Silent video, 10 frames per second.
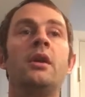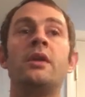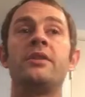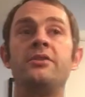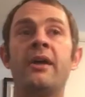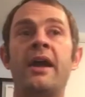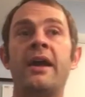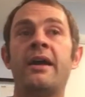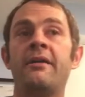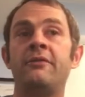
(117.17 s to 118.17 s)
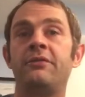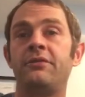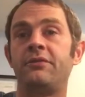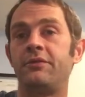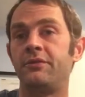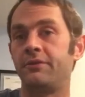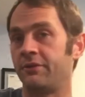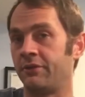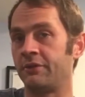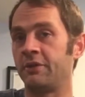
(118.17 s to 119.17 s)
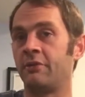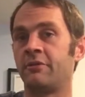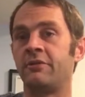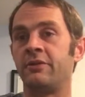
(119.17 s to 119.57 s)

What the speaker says: And then you have the lower